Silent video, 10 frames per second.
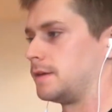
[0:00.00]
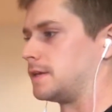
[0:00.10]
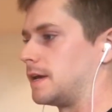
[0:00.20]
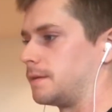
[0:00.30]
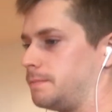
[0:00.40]

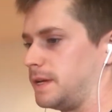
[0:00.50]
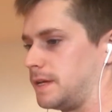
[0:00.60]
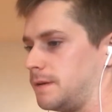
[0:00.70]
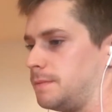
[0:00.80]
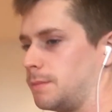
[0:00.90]

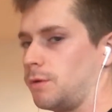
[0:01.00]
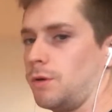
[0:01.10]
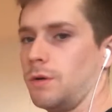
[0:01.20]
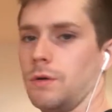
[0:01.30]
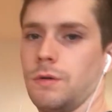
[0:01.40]
be
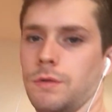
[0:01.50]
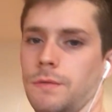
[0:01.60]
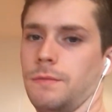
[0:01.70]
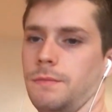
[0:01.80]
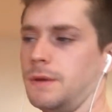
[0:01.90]

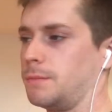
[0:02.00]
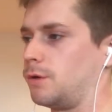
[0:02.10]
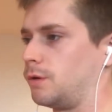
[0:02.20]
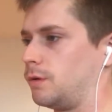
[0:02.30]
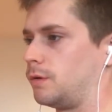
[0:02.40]

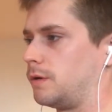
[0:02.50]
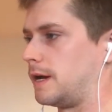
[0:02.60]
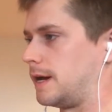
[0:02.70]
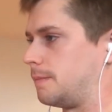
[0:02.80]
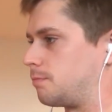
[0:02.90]

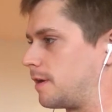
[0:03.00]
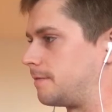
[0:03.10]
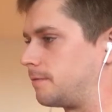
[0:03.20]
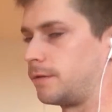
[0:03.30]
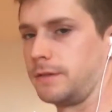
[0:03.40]
more
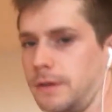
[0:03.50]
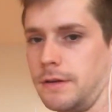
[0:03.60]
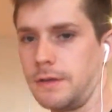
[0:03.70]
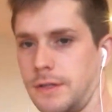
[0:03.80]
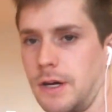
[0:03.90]
brief with
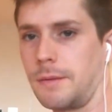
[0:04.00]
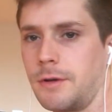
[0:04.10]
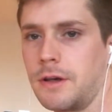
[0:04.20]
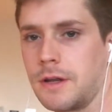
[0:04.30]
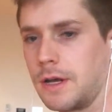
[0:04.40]
your time
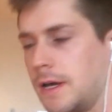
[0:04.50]
on it.